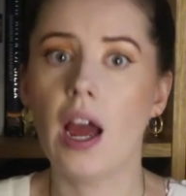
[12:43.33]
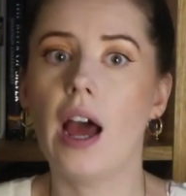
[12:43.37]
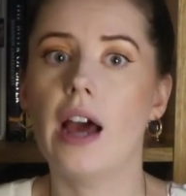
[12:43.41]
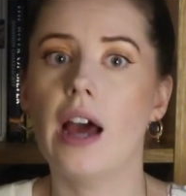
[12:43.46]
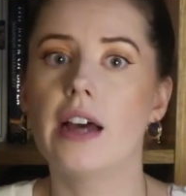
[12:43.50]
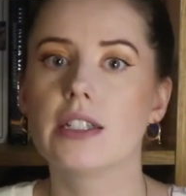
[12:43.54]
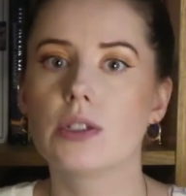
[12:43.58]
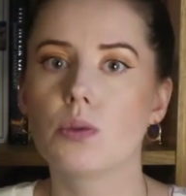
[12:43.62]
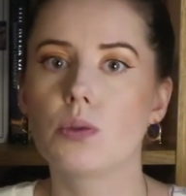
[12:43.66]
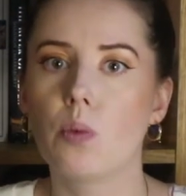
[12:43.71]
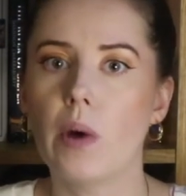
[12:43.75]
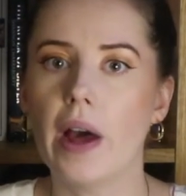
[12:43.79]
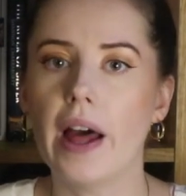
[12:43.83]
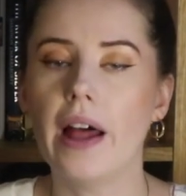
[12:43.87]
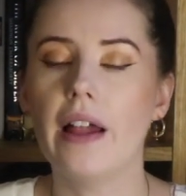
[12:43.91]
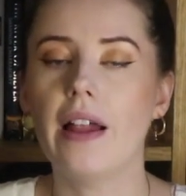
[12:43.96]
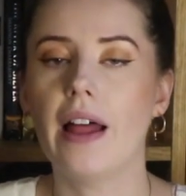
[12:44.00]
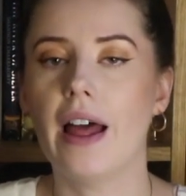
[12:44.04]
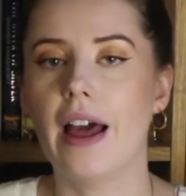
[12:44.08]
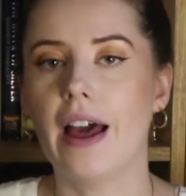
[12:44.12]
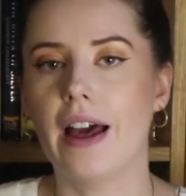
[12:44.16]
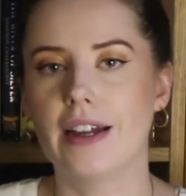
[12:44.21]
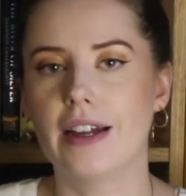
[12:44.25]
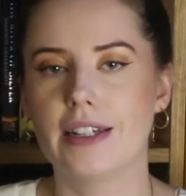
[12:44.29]
as well
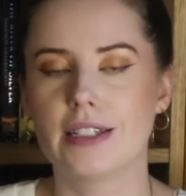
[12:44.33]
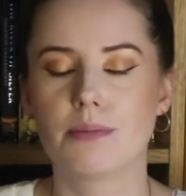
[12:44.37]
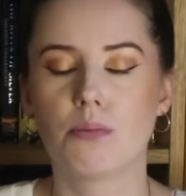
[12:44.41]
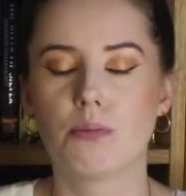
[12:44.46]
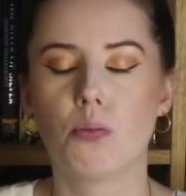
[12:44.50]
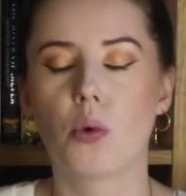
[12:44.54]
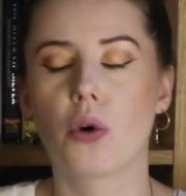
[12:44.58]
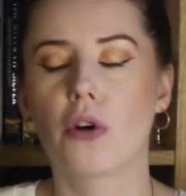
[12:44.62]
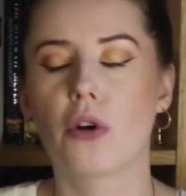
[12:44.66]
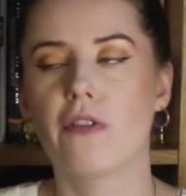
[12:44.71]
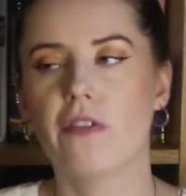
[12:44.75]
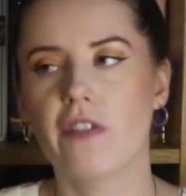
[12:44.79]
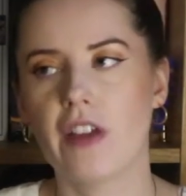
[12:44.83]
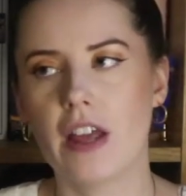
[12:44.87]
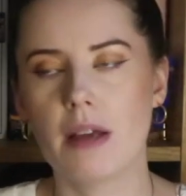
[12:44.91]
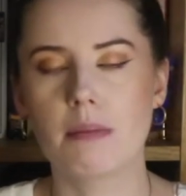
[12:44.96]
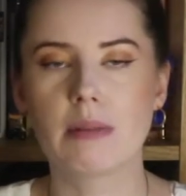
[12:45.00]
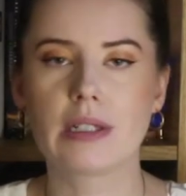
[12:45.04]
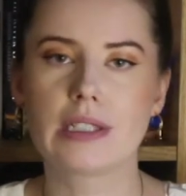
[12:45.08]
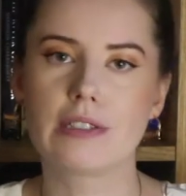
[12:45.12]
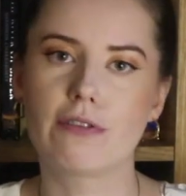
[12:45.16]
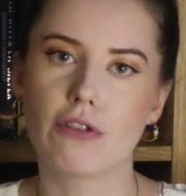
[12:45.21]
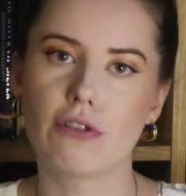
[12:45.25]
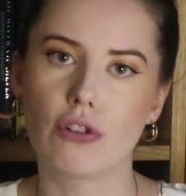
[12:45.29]
as more
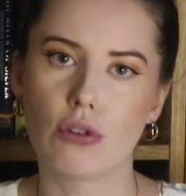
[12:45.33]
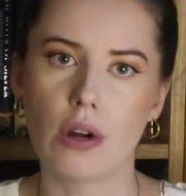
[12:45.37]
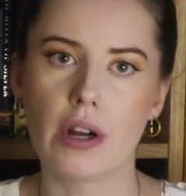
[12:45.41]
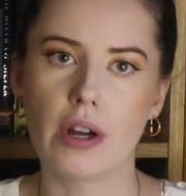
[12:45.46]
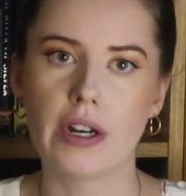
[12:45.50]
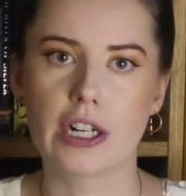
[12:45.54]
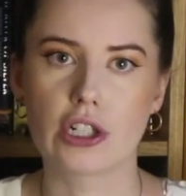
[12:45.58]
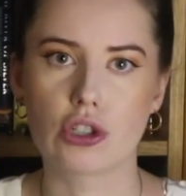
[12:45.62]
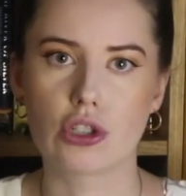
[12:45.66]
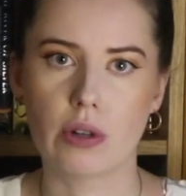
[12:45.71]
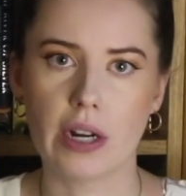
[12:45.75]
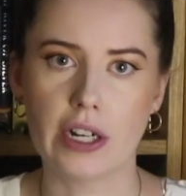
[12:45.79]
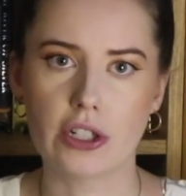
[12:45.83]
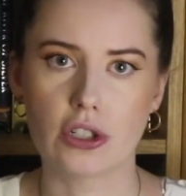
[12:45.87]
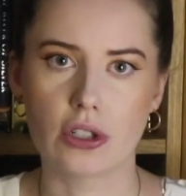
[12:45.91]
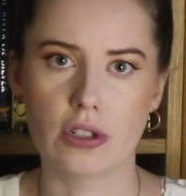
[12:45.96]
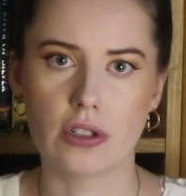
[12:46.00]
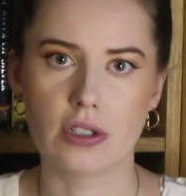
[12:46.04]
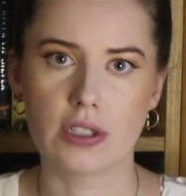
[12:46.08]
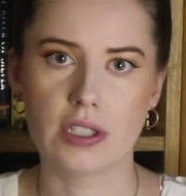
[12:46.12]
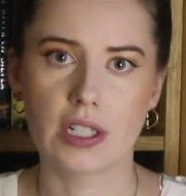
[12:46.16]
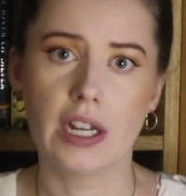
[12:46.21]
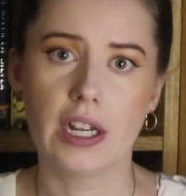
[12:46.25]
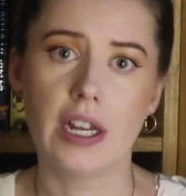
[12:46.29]
famous pharaonic
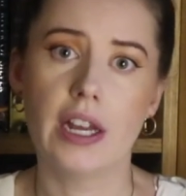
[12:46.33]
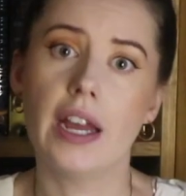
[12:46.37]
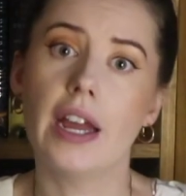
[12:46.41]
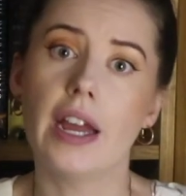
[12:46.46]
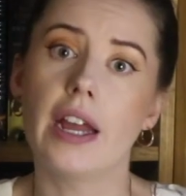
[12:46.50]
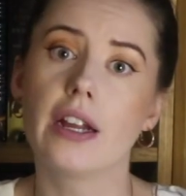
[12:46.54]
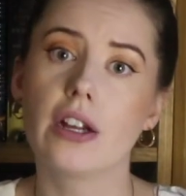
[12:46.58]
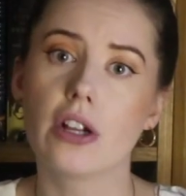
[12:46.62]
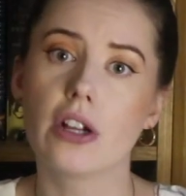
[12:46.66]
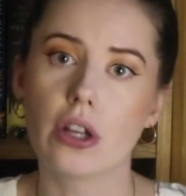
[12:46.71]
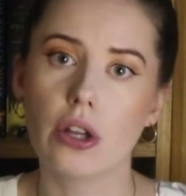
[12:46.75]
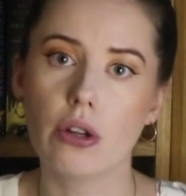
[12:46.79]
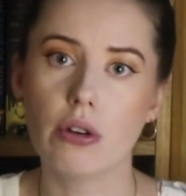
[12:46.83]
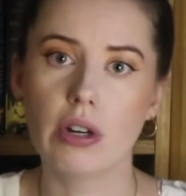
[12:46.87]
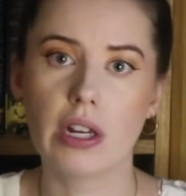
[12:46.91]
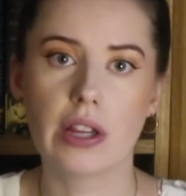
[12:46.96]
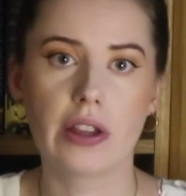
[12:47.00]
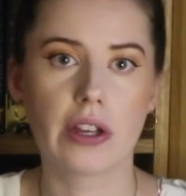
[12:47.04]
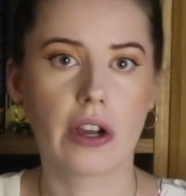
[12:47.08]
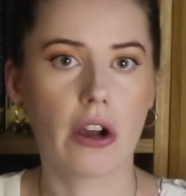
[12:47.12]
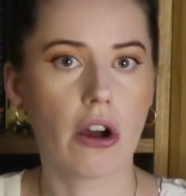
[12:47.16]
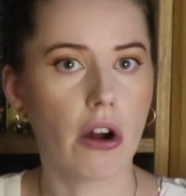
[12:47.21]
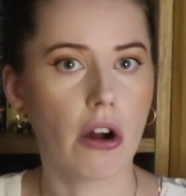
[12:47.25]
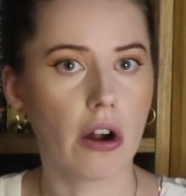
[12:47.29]
treasures, including
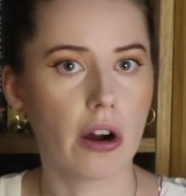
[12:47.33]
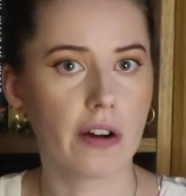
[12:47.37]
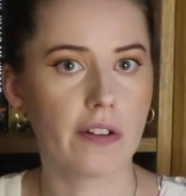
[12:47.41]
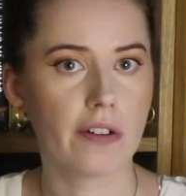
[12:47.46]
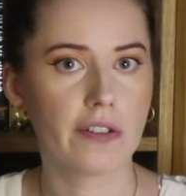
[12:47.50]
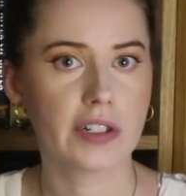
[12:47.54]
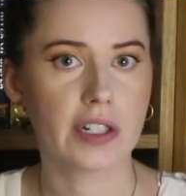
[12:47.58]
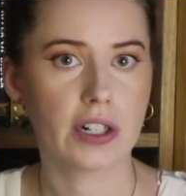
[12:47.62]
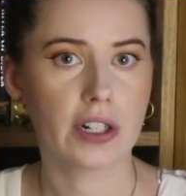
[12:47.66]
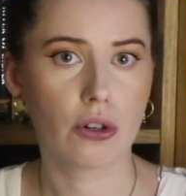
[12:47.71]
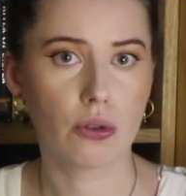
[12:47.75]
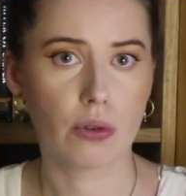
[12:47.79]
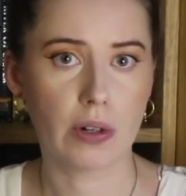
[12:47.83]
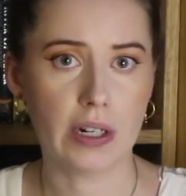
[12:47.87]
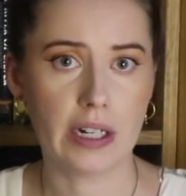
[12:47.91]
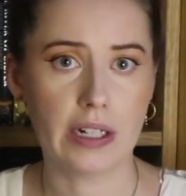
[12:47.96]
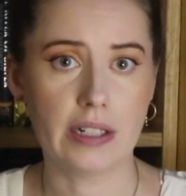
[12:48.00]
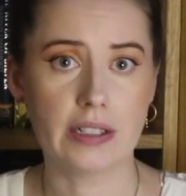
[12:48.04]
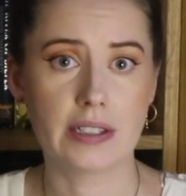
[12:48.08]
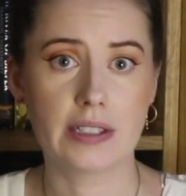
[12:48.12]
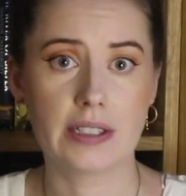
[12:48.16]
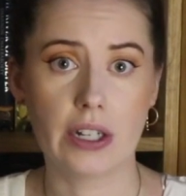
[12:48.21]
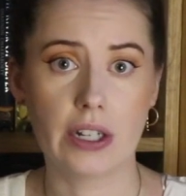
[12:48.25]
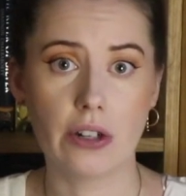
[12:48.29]
the carved
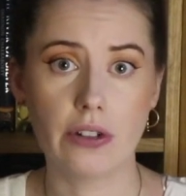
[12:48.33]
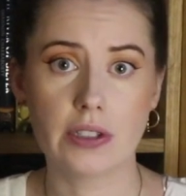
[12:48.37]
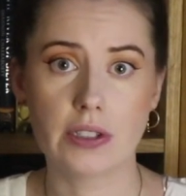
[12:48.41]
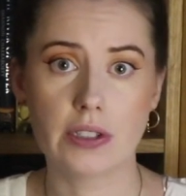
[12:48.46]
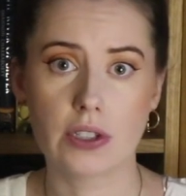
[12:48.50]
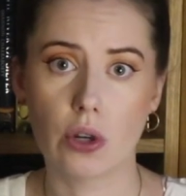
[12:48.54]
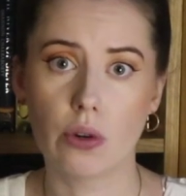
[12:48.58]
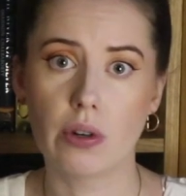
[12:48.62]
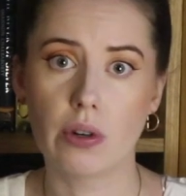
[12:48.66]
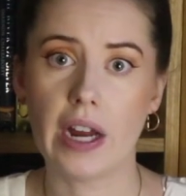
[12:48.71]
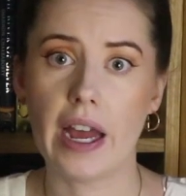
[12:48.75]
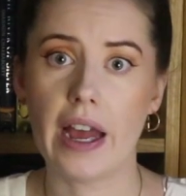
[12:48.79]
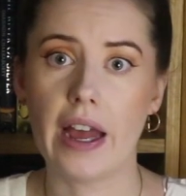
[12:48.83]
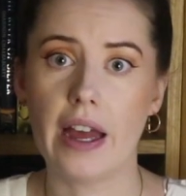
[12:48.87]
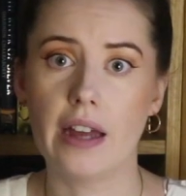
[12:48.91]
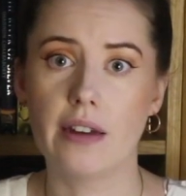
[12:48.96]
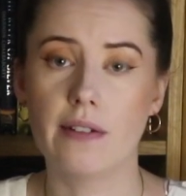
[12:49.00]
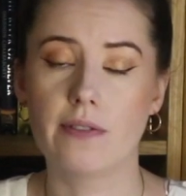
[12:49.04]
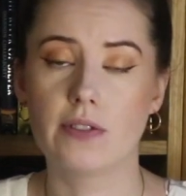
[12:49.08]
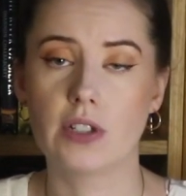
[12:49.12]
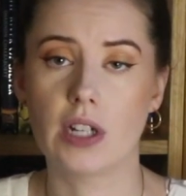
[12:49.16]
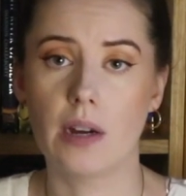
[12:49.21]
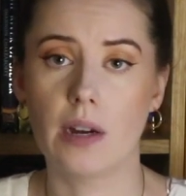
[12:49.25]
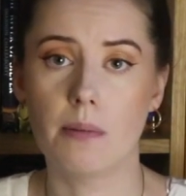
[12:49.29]
green siltstone head
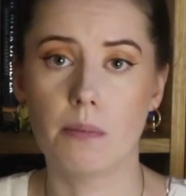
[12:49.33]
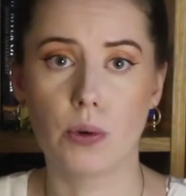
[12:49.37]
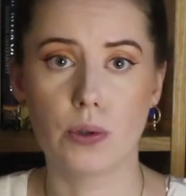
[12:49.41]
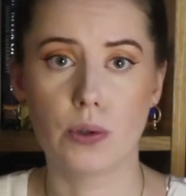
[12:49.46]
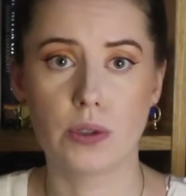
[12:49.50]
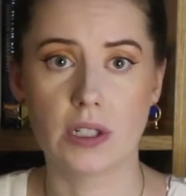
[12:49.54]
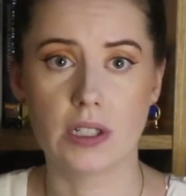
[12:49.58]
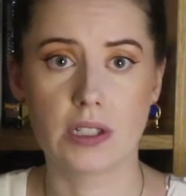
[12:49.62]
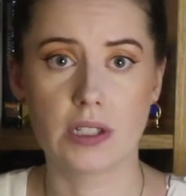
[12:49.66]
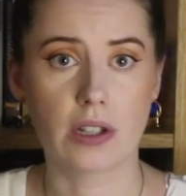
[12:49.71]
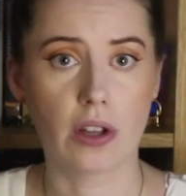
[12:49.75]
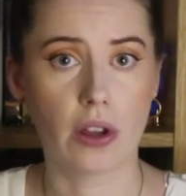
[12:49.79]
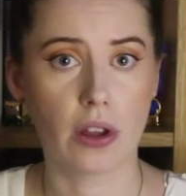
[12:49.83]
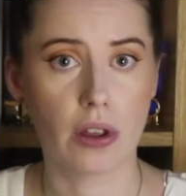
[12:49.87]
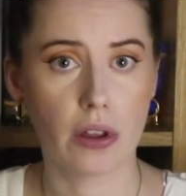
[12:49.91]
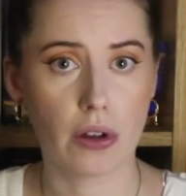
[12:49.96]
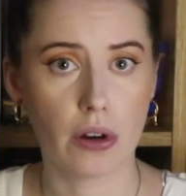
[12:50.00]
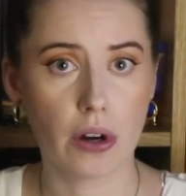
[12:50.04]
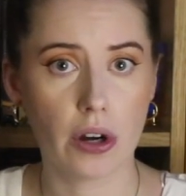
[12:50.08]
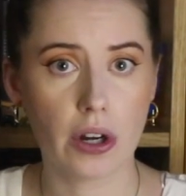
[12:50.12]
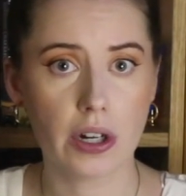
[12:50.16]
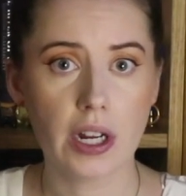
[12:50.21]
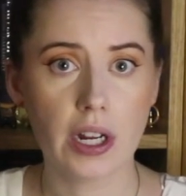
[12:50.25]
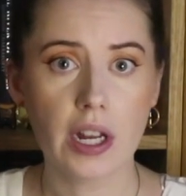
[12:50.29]
of Thutmose
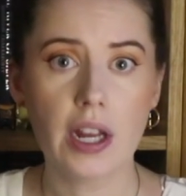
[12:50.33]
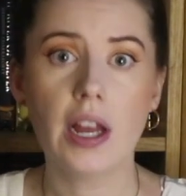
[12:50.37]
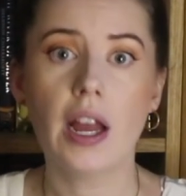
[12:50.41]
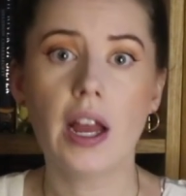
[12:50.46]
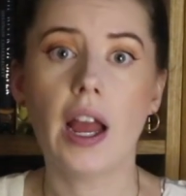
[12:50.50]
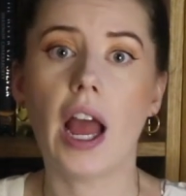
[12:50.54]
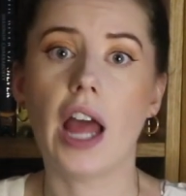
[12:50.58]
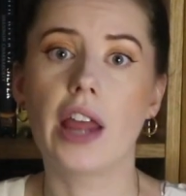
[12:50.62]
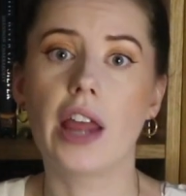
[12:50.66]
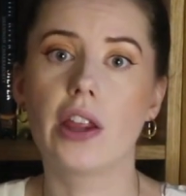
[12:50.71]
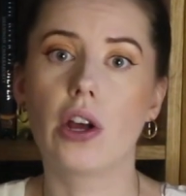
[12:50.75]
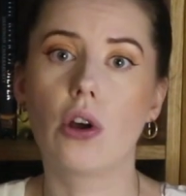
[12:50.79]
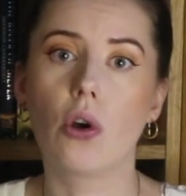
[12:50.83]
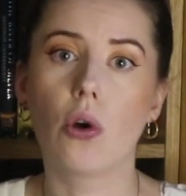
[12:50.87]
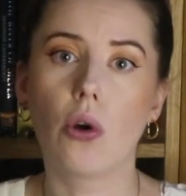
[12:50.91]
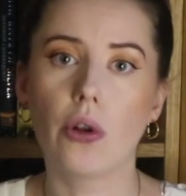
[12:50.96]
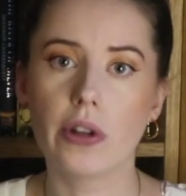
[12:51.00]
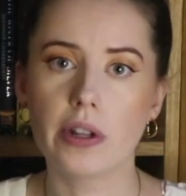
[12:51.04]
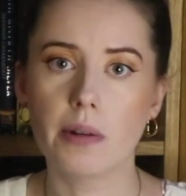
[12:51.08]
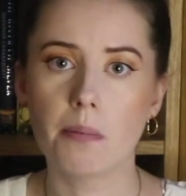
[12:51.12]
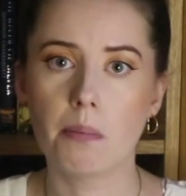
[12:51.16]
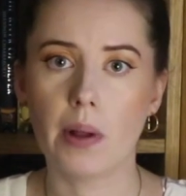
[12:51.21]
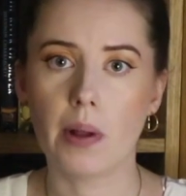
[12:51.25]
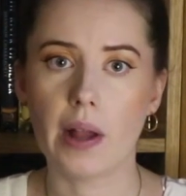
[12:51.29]
III and the
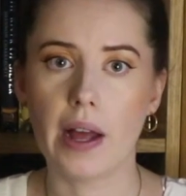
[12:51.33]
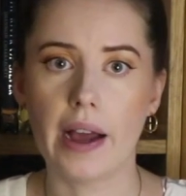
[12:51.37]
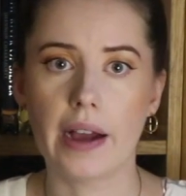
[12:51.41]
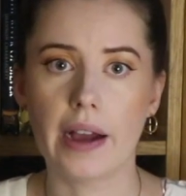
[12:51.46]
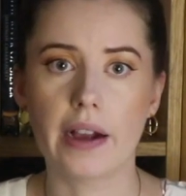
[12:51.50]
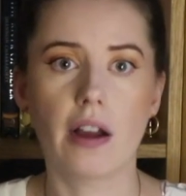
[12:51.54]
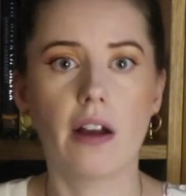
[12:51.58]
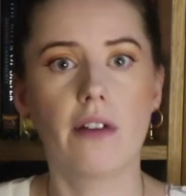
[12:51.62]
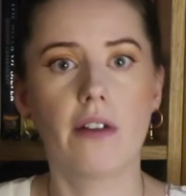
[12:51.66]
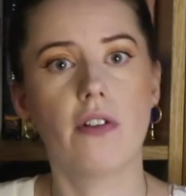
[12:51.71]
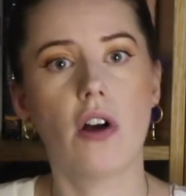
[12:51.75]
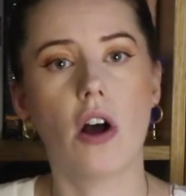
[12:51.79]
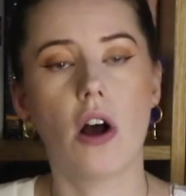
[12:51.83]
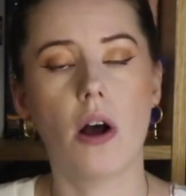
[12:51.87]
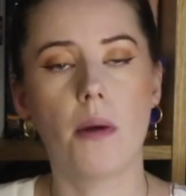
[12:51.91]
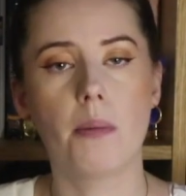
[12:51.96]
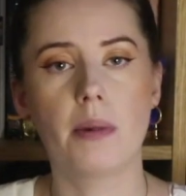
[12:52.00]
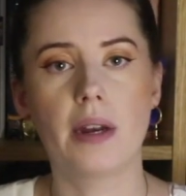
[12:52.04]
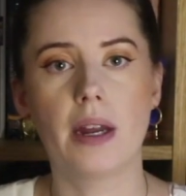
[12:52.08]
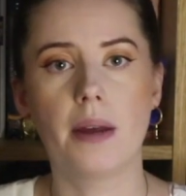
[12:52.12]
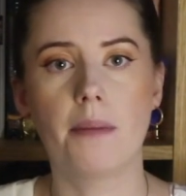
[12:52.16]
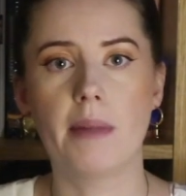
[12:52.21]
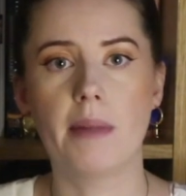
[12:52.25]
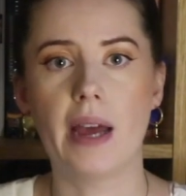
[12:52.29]
golden plaque of
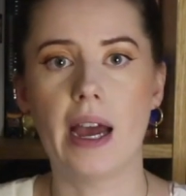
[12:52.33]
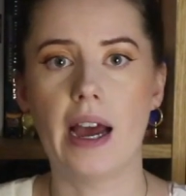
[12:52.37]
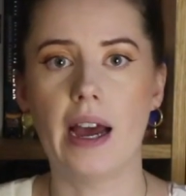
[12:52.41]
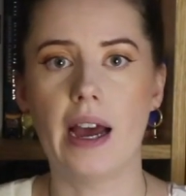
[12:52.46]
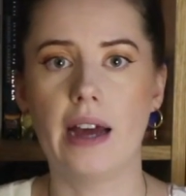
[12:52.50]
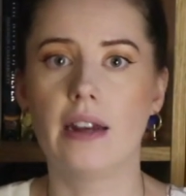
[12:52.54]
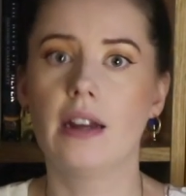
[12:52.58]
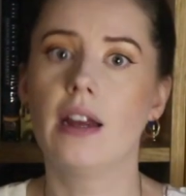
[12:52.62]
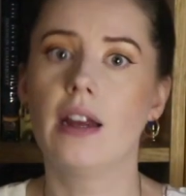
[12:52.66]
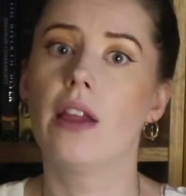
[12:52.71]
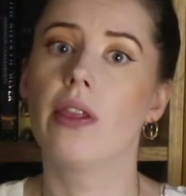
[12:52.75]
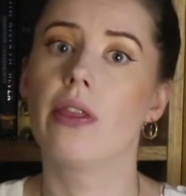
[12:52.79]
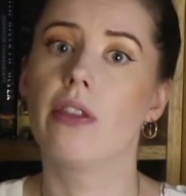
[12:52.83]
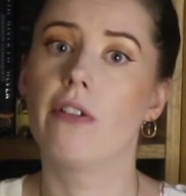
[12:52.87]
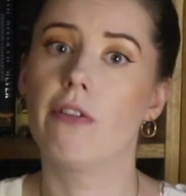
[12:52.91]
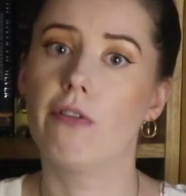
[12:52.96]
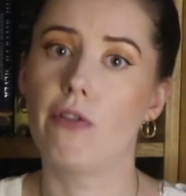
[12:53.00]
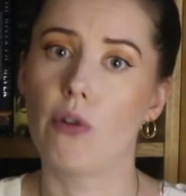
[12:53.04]
Amenemhat IV.